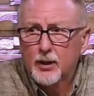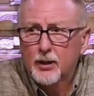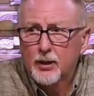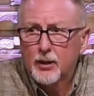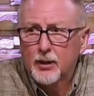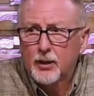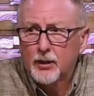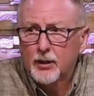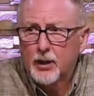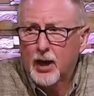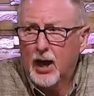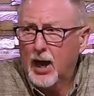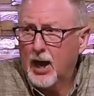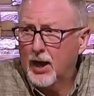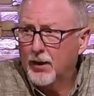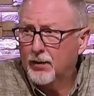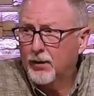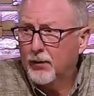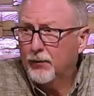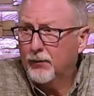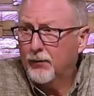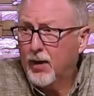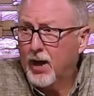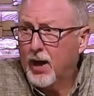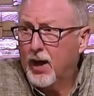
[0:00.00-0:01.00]
God the
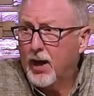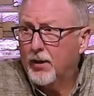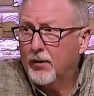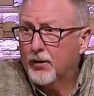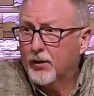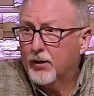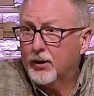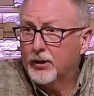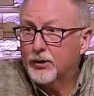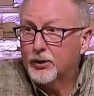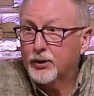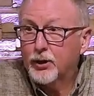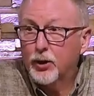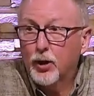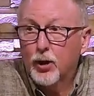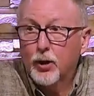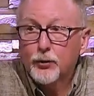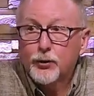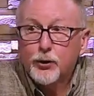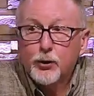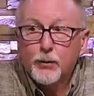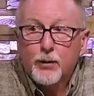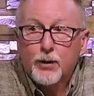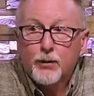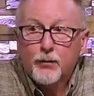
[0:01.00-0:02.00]
Father is the
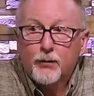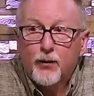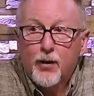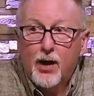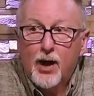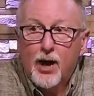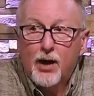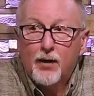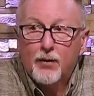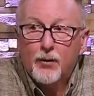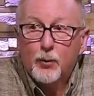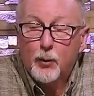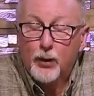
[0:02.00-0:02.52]
ultimate Father.